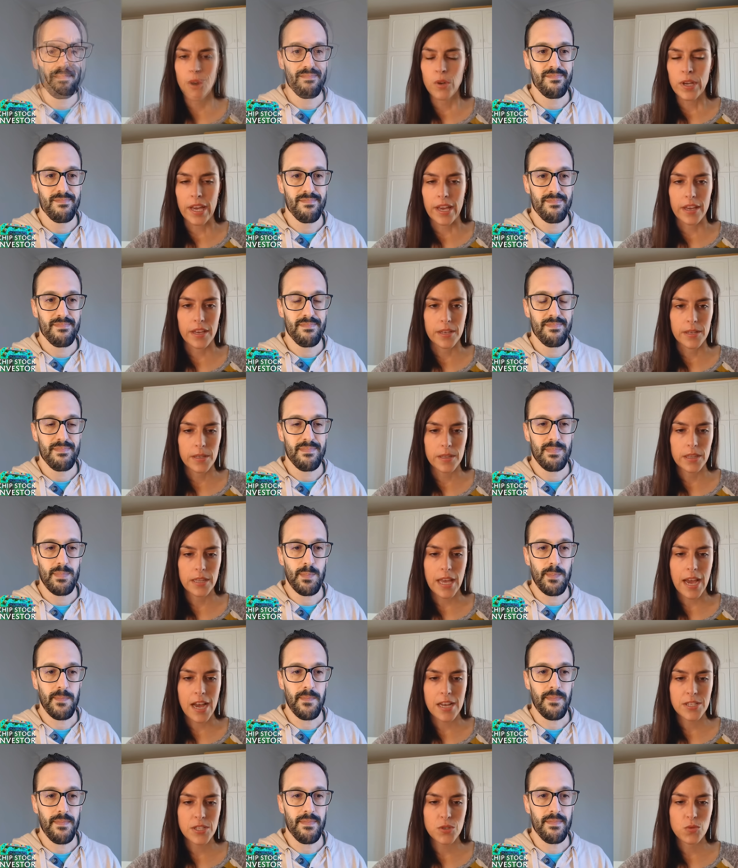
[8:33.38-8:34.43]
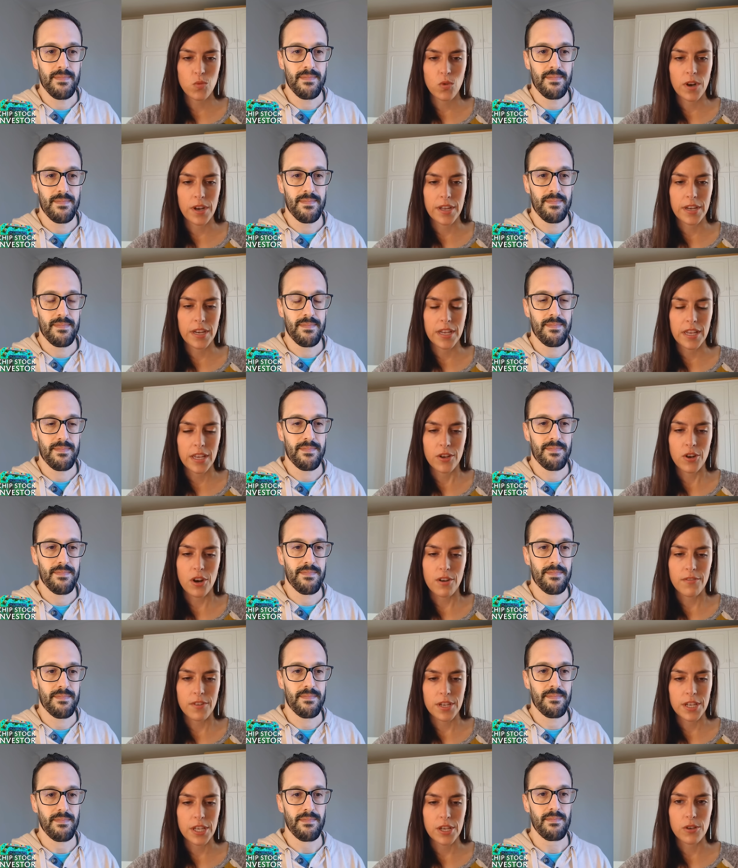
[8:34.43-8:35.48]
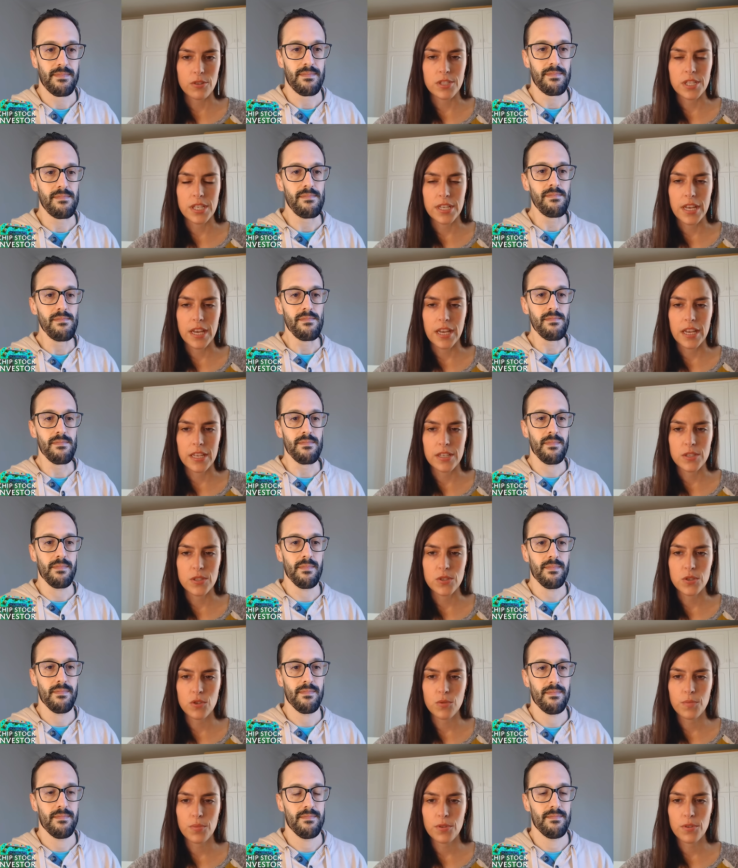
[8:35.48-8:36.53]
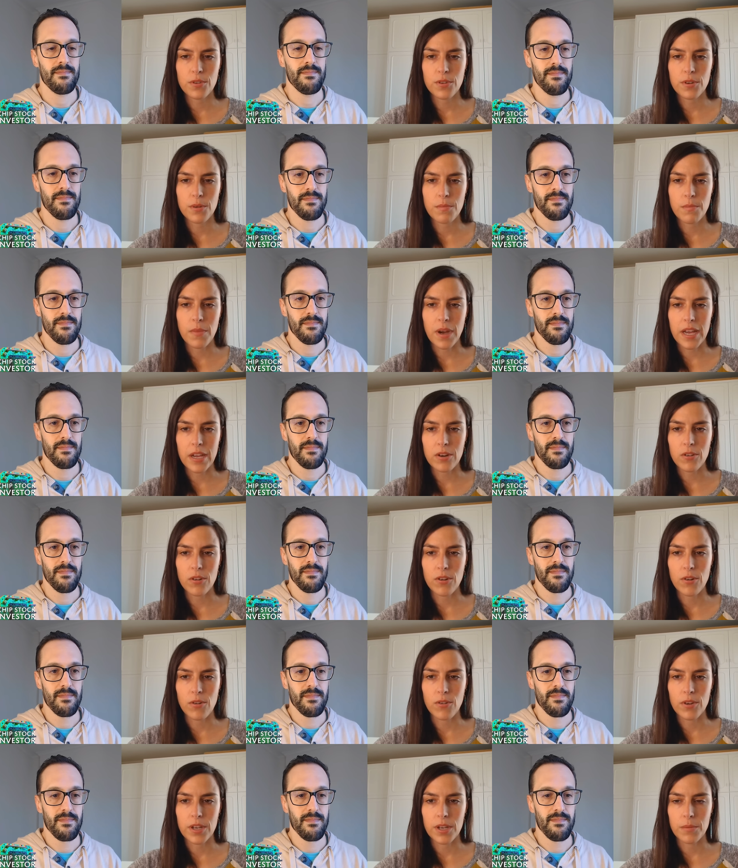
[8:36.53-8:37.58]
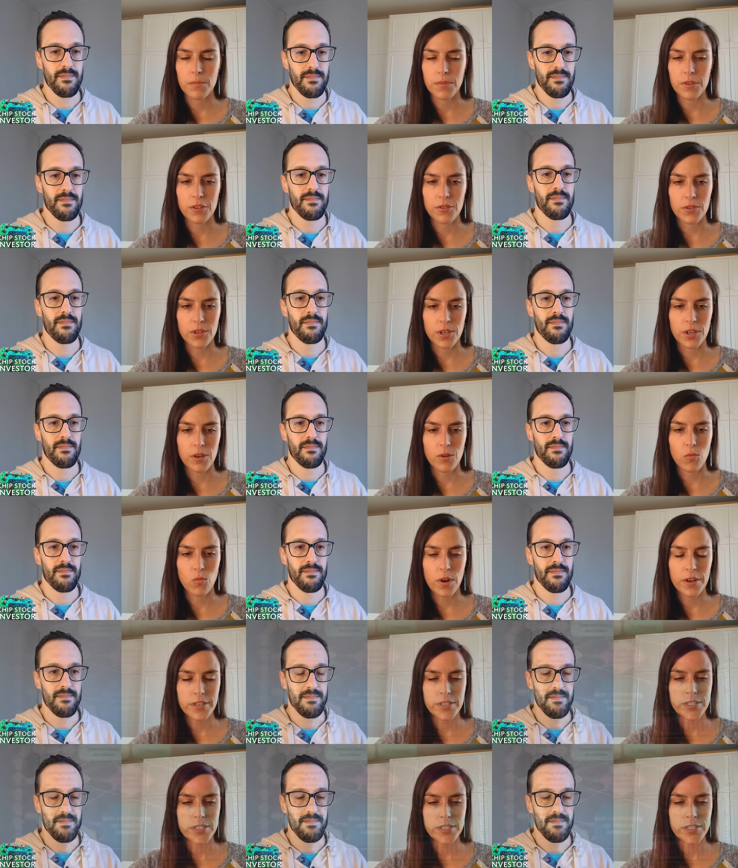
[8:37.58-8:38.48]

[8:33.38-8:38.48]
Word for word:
Speaker 1: Okay, last one in our video today: super micro computer. Where